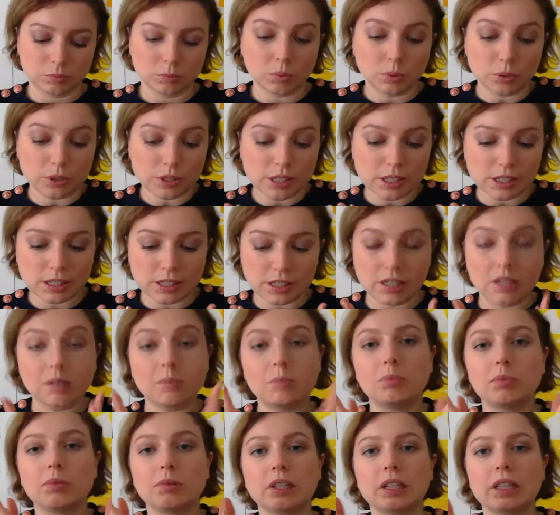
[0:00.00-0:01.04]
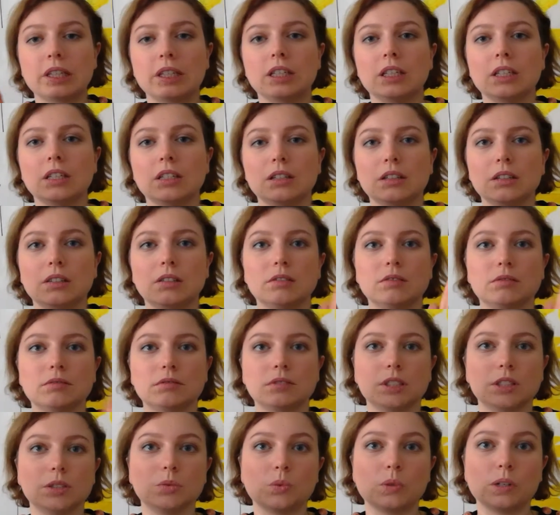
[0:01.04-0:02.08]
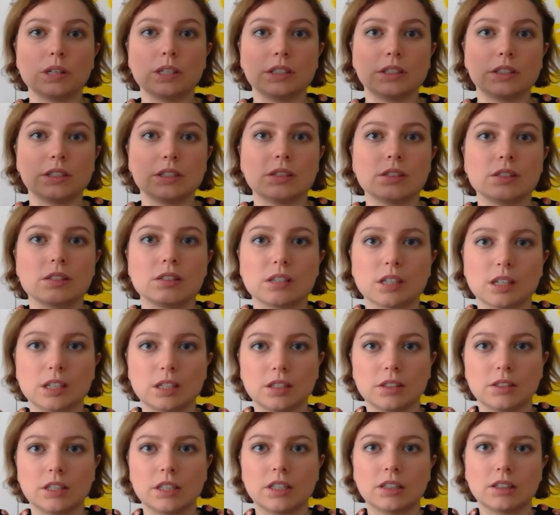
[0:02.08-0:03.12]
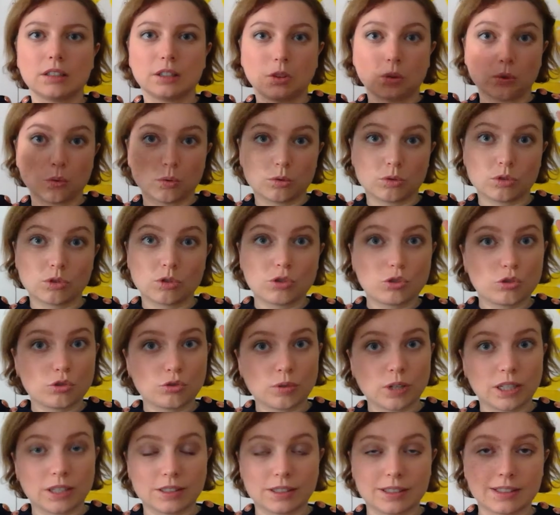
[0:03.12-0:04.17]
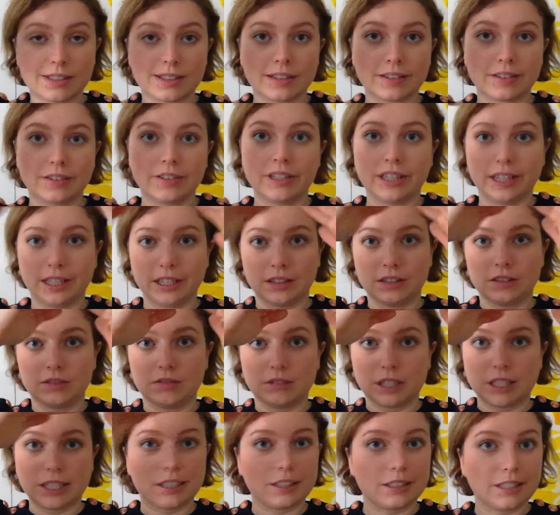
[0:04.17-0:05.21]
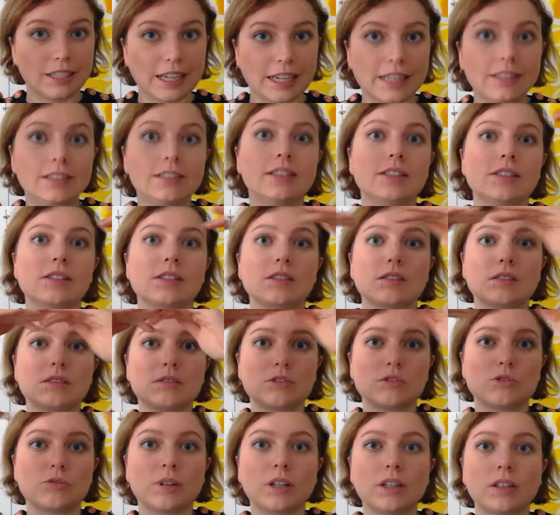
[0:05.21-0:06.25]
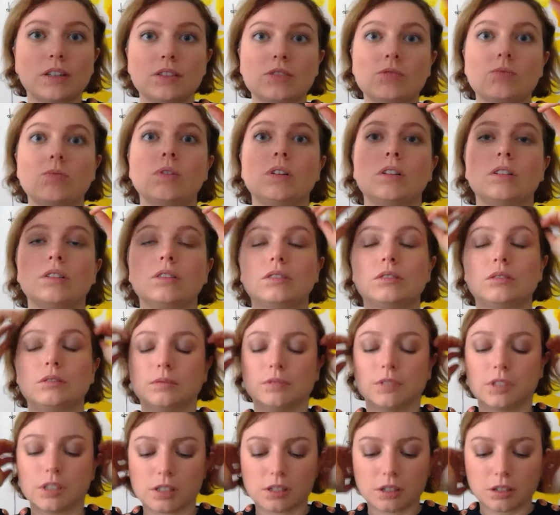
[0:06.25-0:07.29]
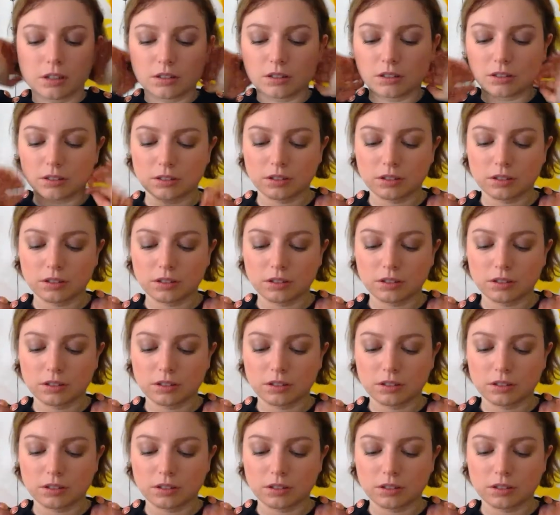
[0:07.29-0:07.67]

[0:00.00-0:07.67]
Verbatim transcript: pointed tip, and then it widens and then goes straight until the end. Like the end is straight as well, you know. It's not,